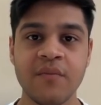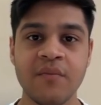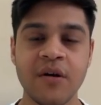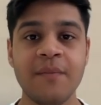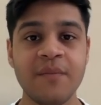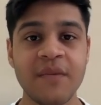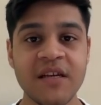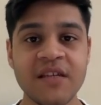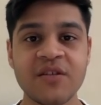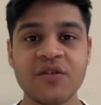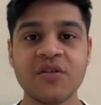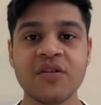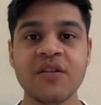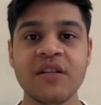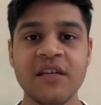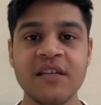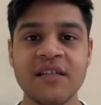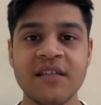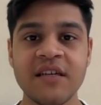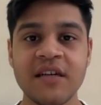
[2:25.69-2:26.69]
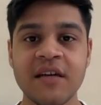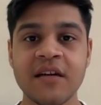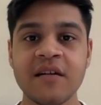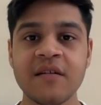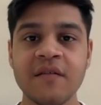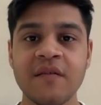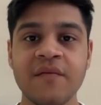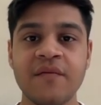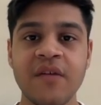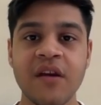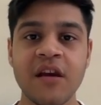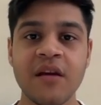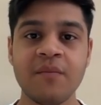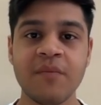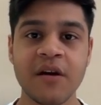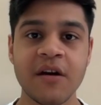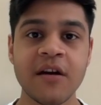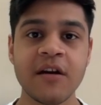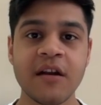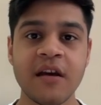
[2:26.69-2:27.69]
And based on these data, we can
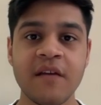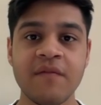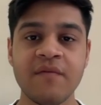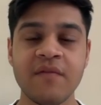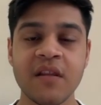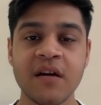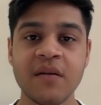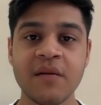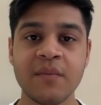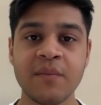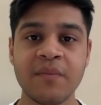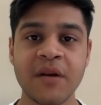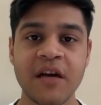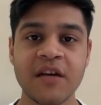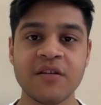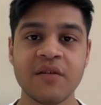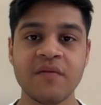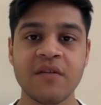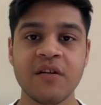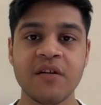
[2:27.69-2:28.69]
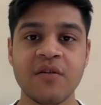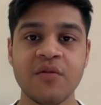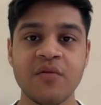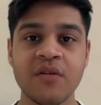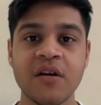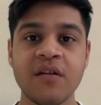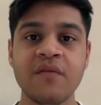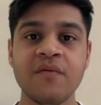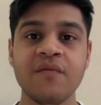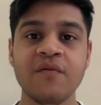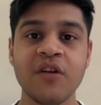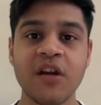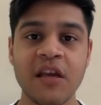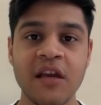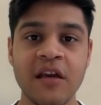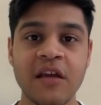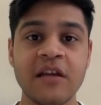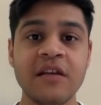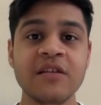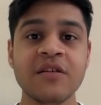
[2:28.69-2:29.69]
predict if the price of the token would
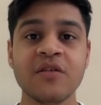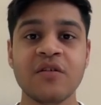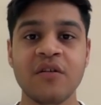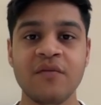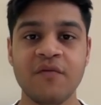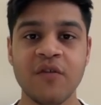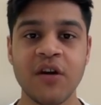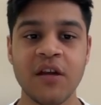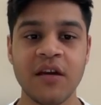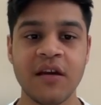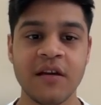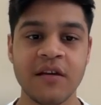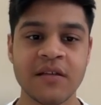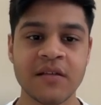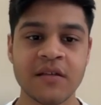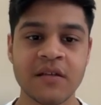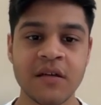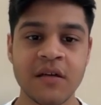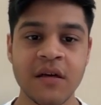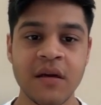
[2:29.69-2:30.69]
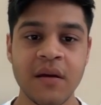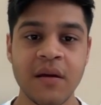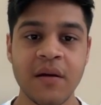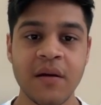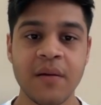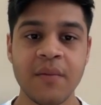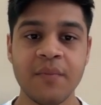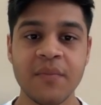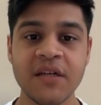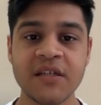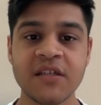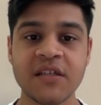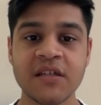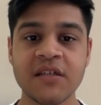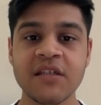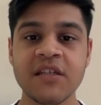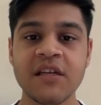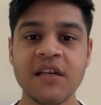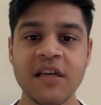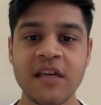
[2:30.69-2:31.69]
increase or would decrease. But
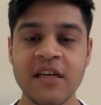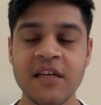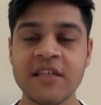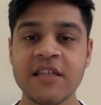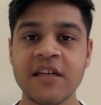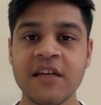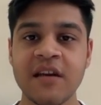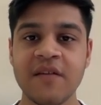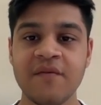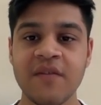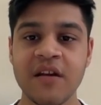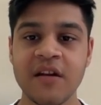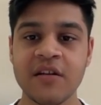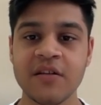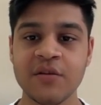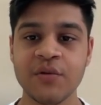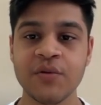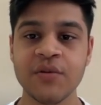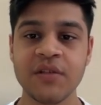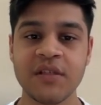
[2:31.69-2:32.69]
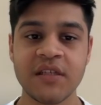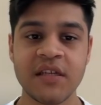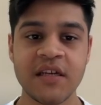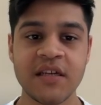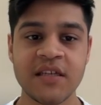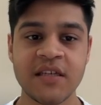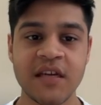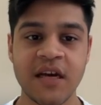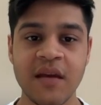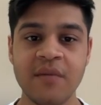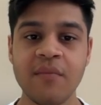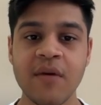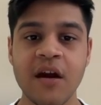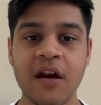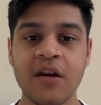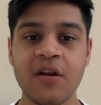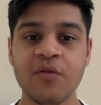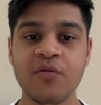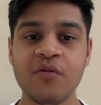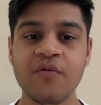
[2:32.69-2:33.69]
searching each and every resource takes time,
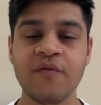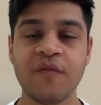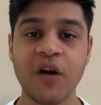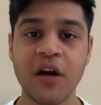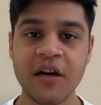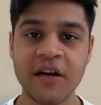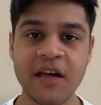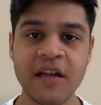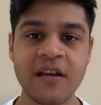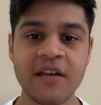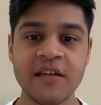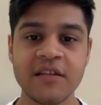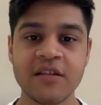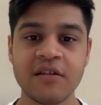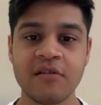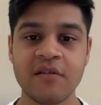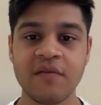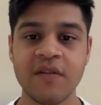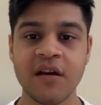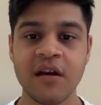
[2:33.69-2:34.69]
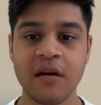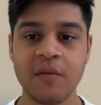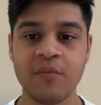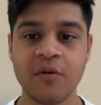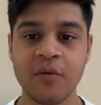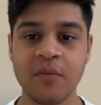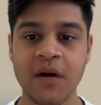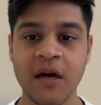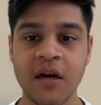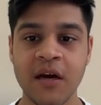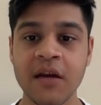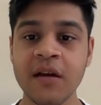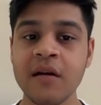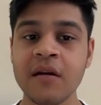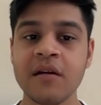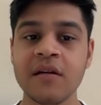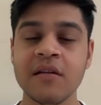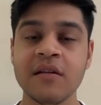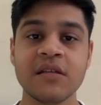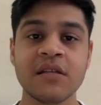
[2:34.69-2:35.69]
and due to volatile nature of the crypto market,
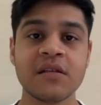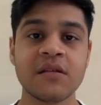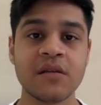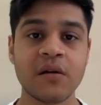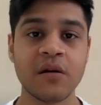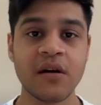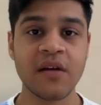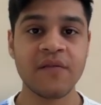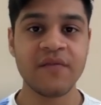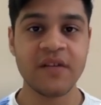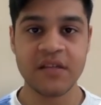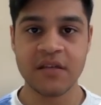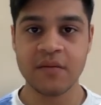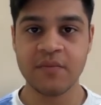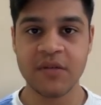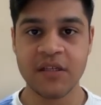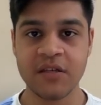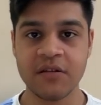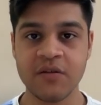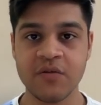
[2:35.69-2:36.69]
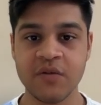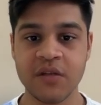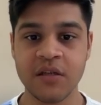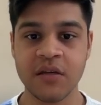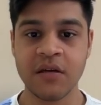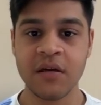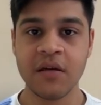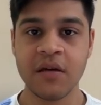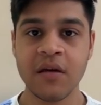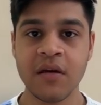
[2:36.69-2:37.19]
this is not a feasible solution.